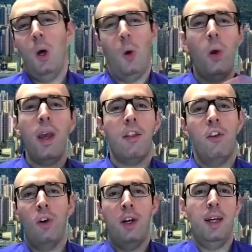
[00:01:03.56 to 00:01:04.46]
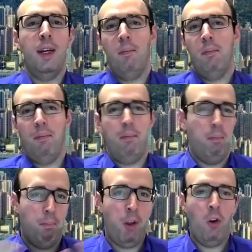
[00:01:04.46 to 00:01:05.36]
looking at your
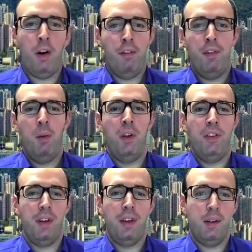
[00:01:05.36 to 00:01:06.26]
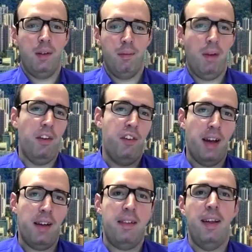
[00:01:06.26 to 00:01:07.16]
biography, which I
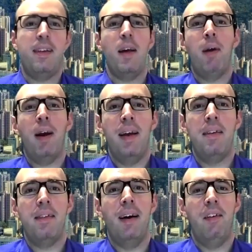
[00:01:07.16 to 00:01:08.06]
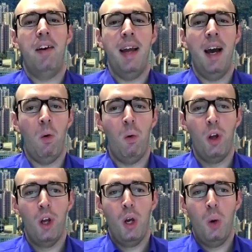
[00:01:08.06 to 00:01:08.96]
just summarized right now,
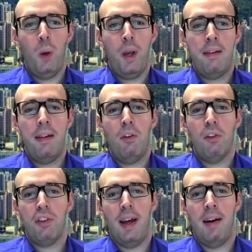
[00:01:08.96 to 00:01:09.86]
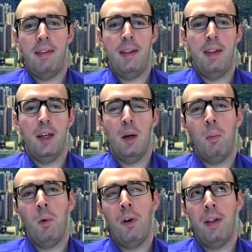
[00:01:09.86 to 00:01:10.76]
we can see that you started
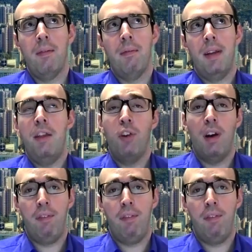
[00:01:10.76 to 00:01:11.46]
more in traditional